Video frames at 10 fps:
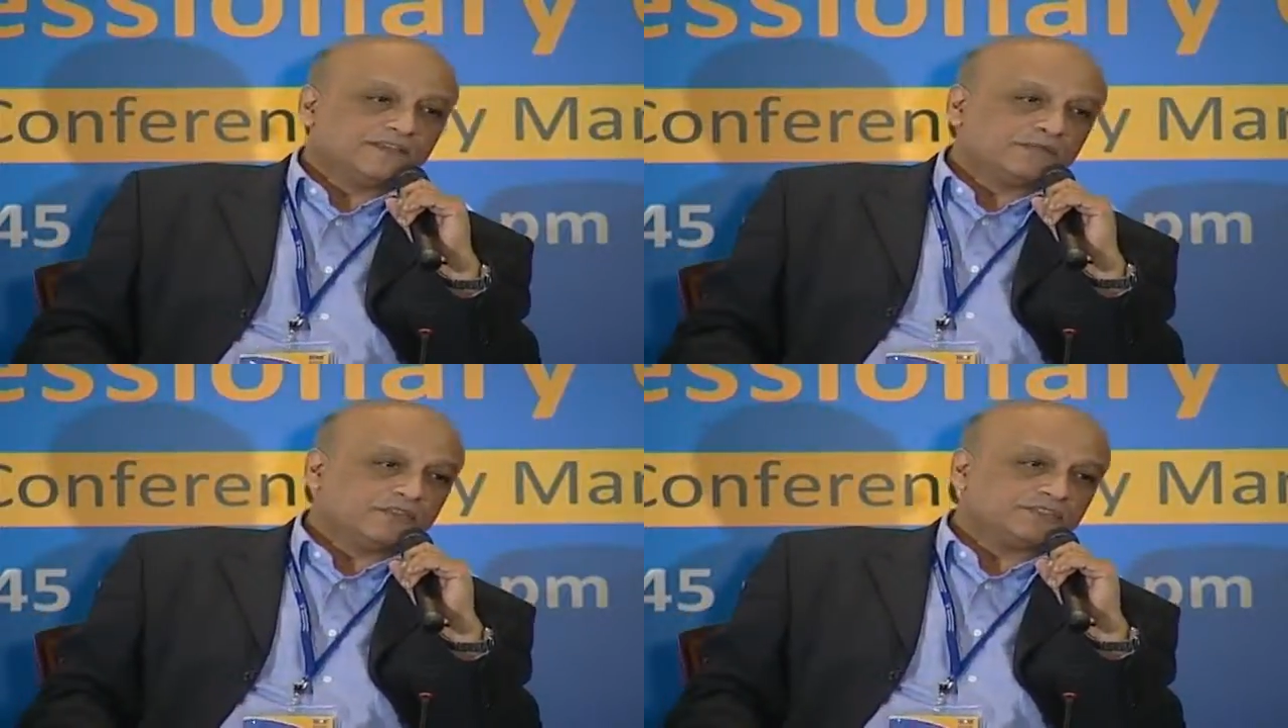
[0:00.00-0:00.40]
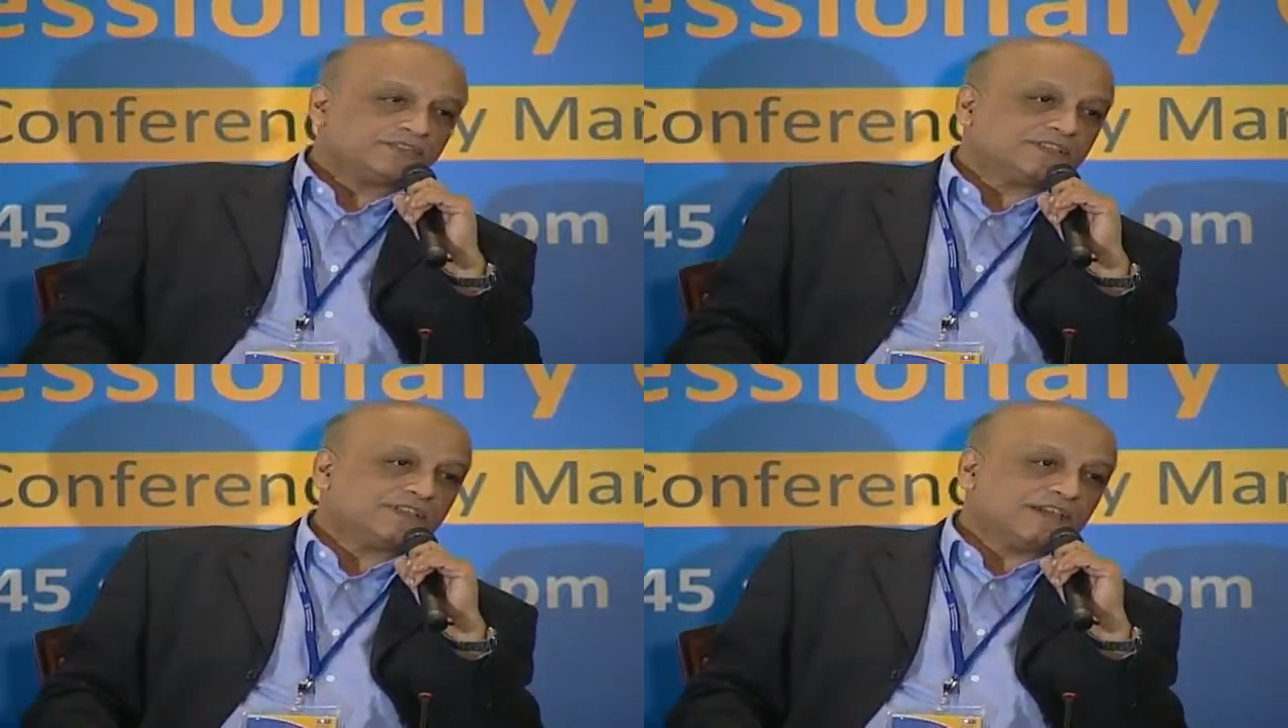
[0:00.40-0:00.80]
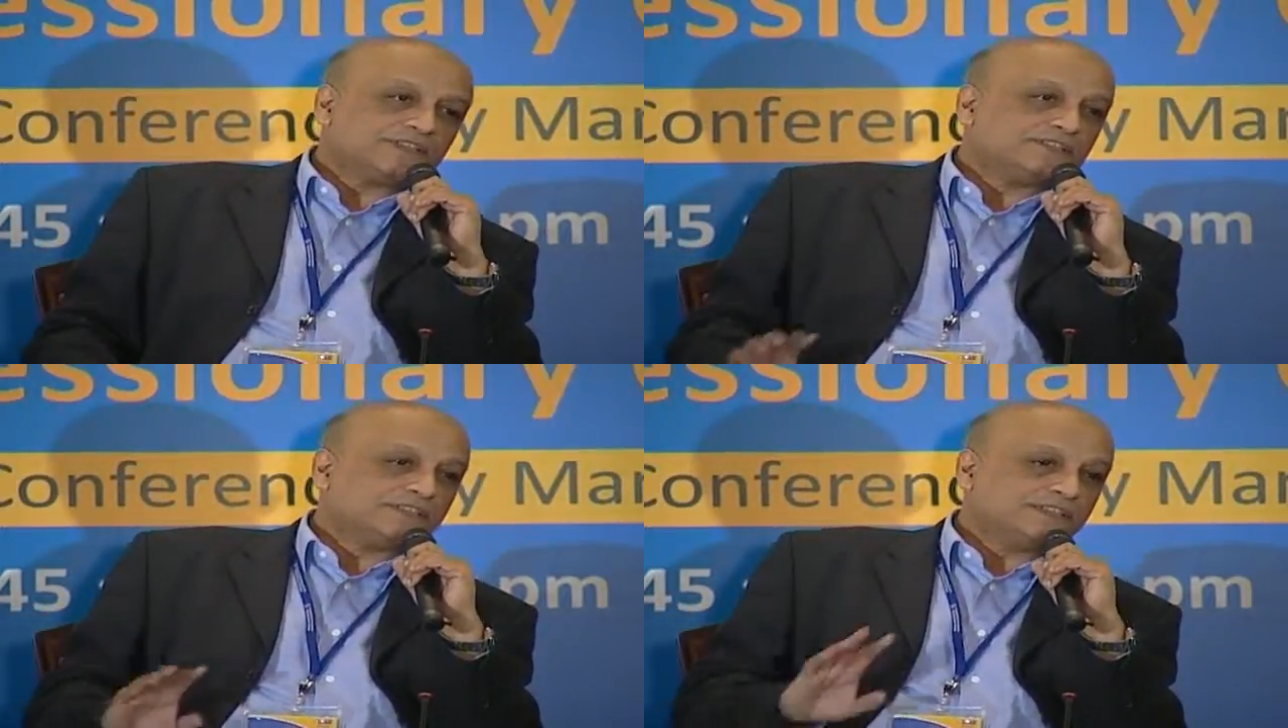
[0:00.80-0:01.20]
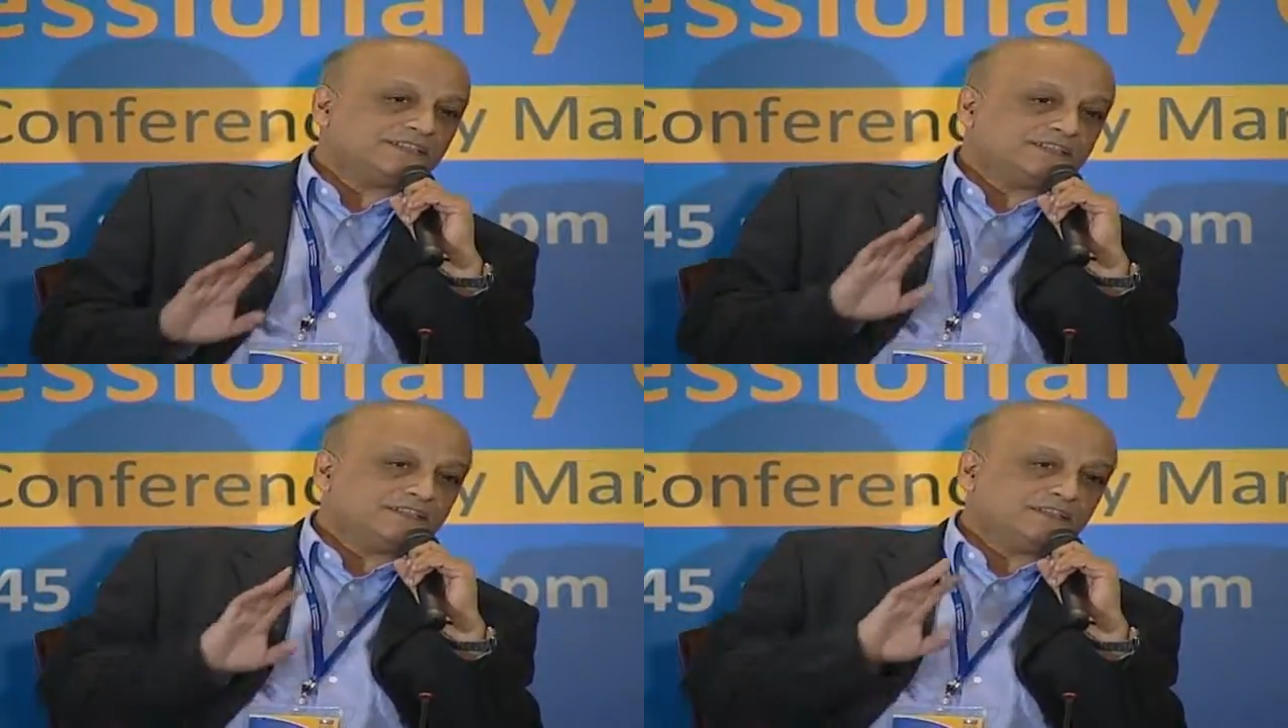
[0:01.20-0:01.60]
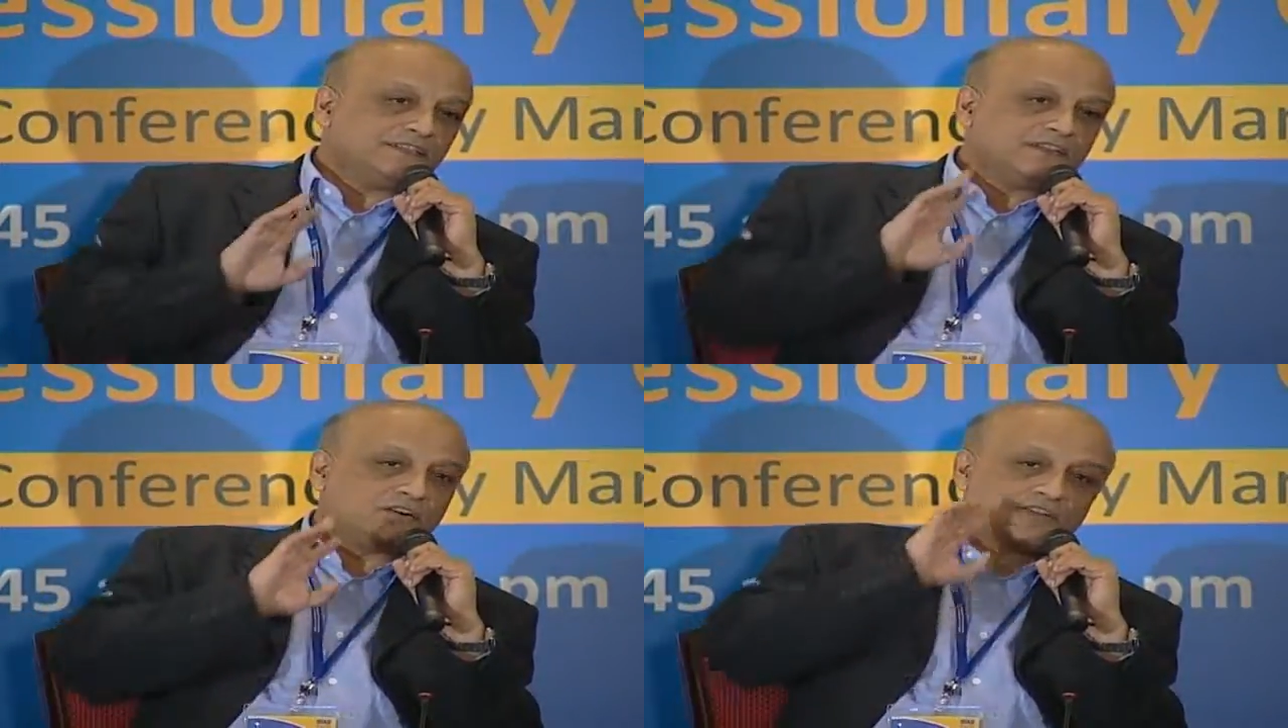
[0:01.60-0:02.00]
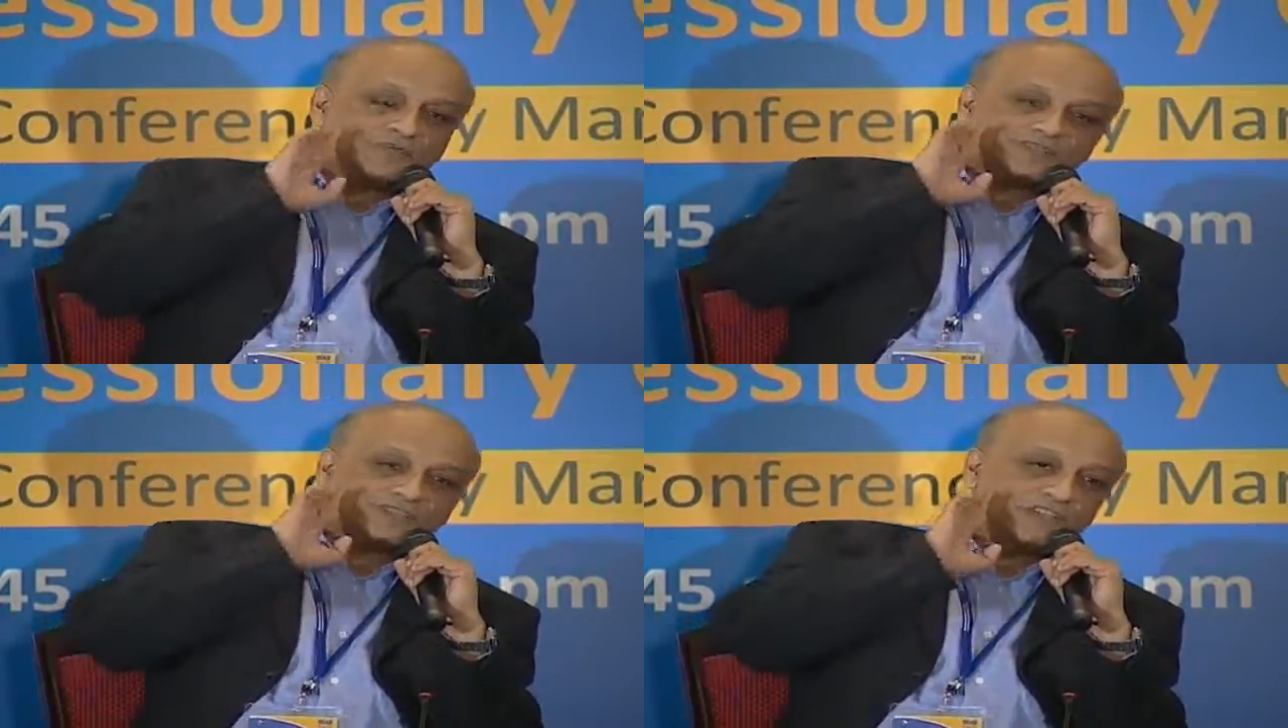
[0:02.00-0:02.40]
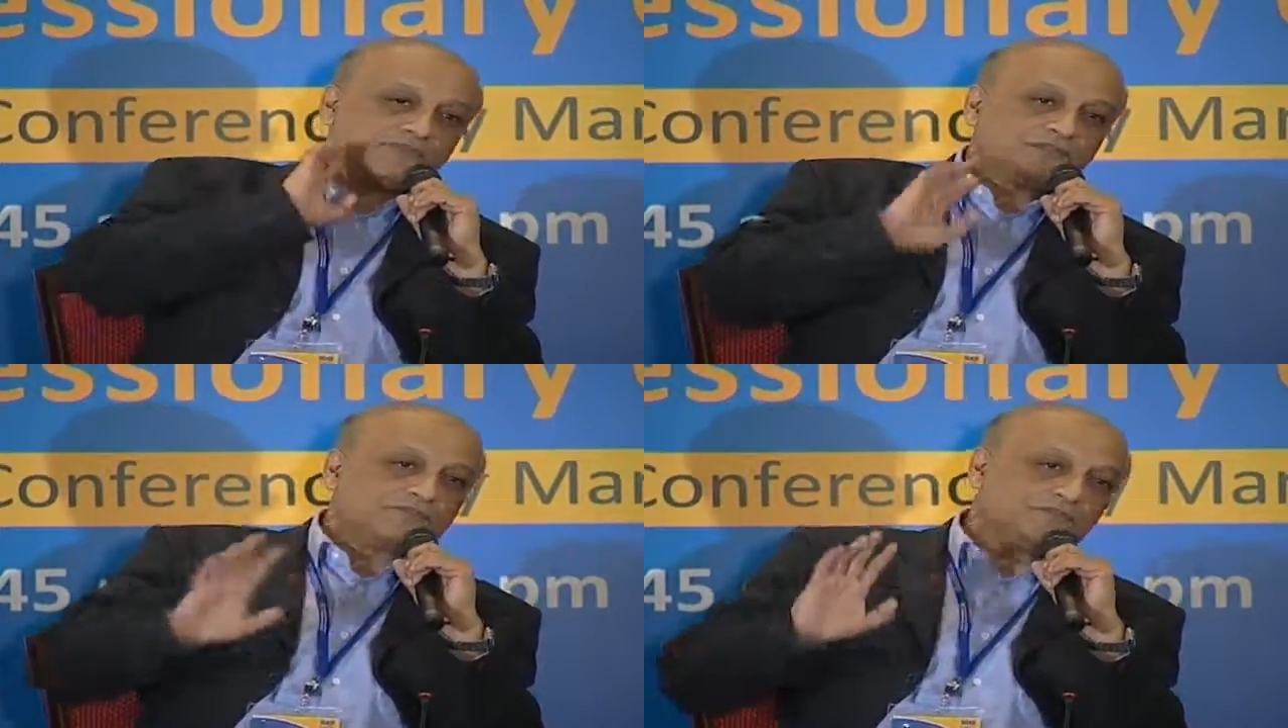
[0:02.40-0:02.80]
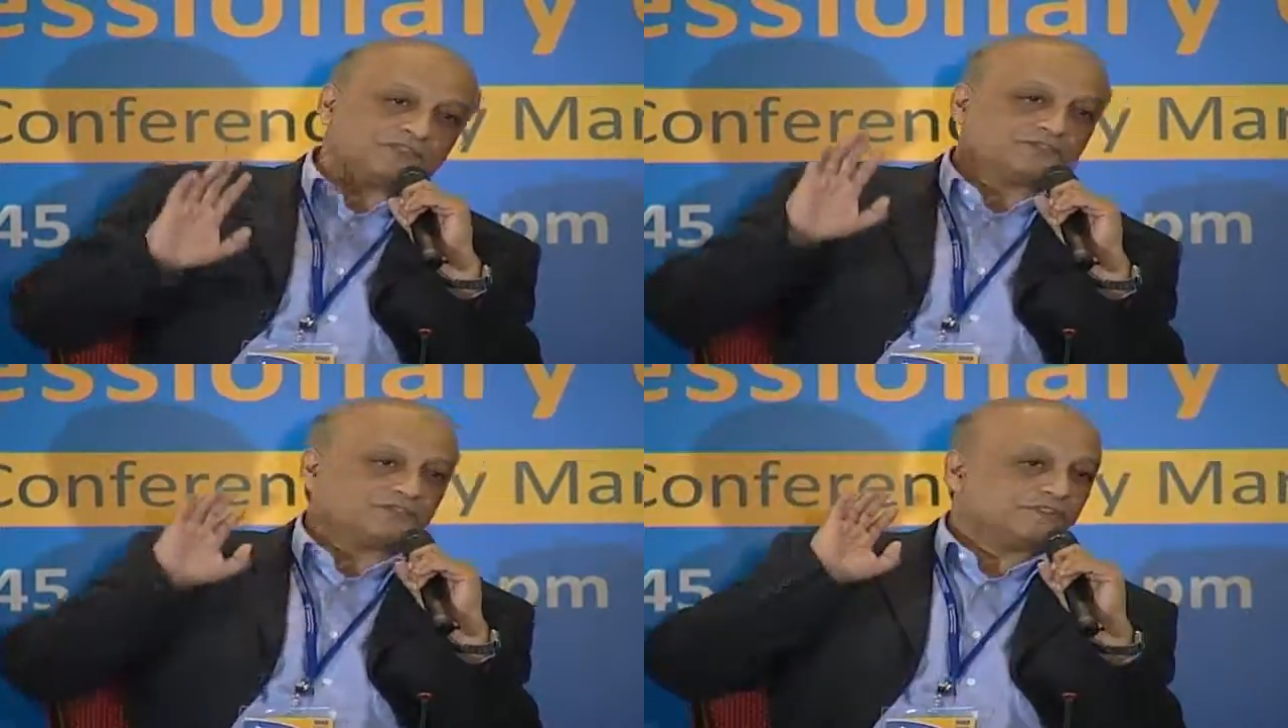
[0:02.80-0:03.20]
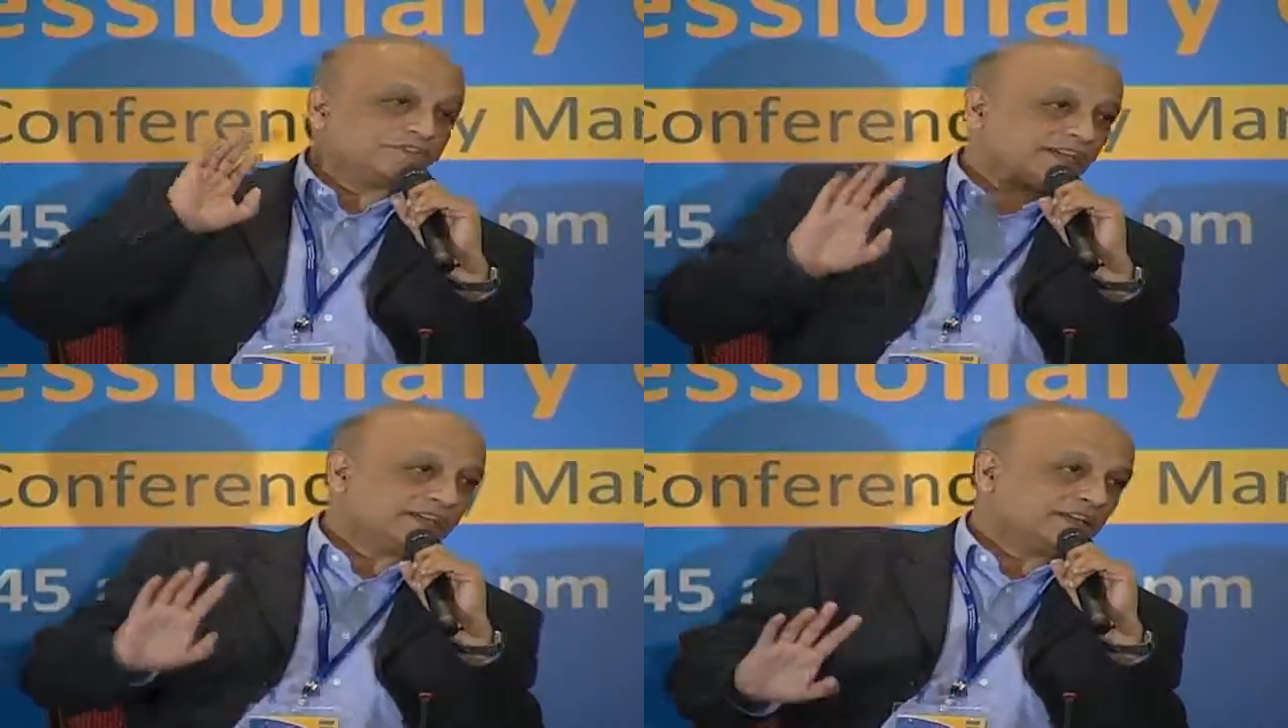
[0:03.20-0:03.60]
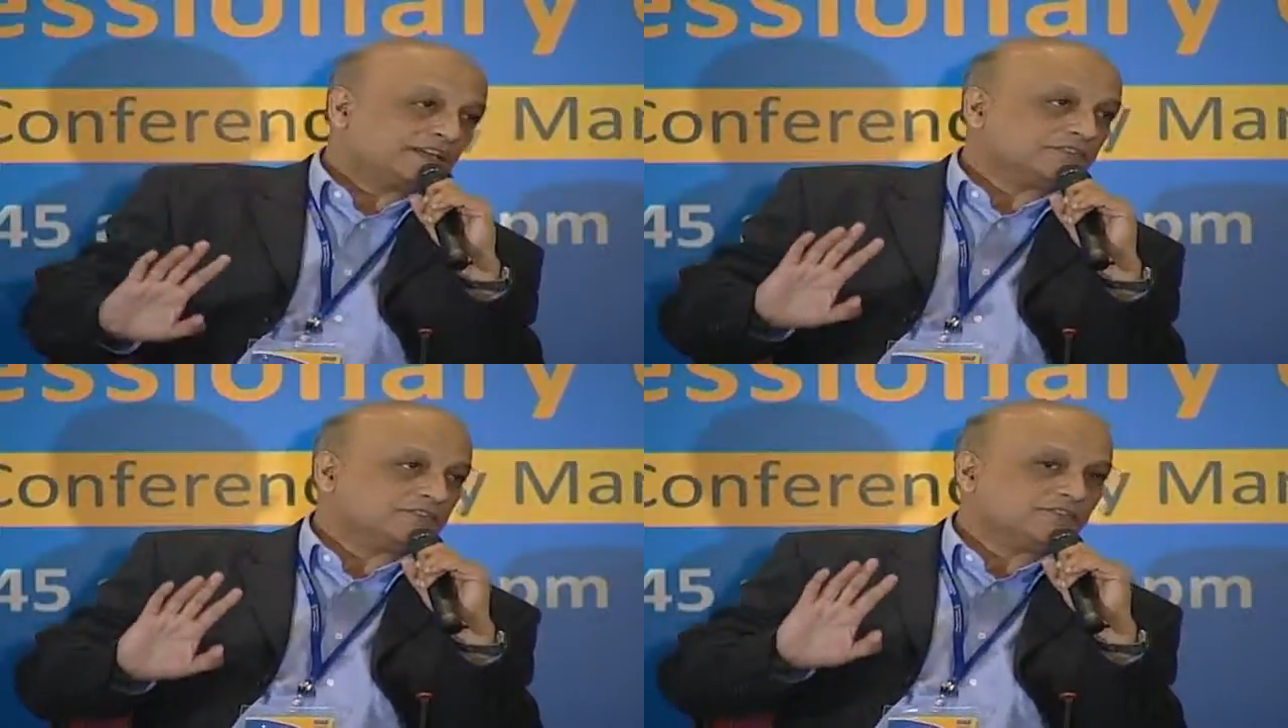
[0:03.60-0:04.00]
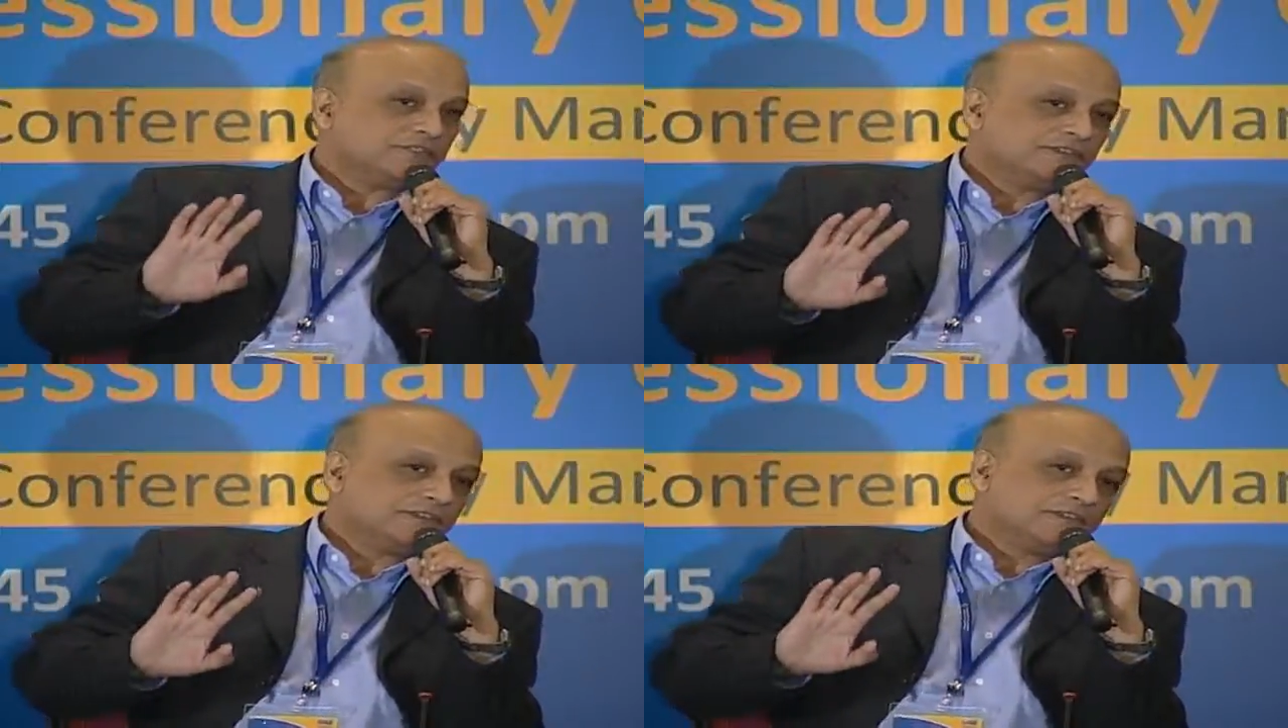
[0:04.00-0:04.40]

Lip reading: because guaranteed almost everyone is going to think negatively.